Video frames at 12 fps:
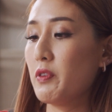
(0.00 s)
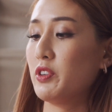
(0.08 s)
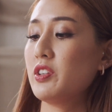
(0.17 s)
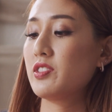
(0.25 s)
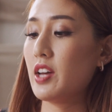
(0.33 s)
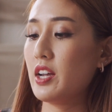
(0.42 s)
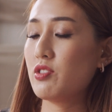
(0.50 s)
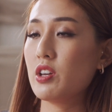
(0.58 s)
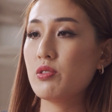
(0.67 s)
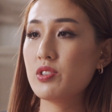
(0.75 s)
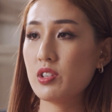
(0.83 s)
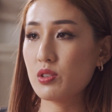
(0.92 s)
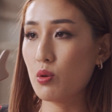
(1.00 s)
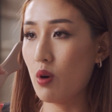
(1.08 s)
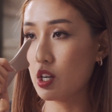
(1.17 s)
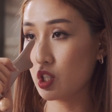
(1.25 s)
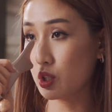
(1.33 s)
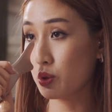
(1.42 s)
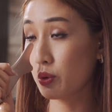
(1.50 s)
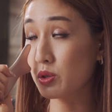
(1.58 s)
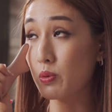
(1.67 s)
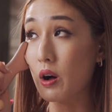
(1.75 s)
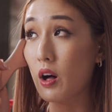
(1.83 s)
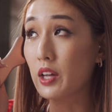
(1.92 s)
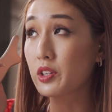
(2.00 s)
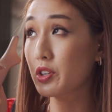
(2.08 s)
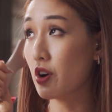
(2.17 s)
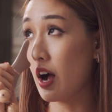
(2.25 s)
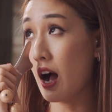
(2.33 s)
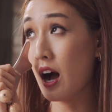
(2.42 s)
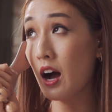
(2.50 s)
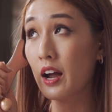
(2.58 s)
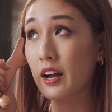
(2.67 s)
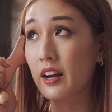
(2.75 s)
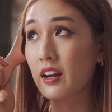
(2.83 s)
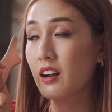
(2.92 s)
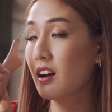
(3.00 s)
over the side, you can use it as a gua sha tool as well under your eye.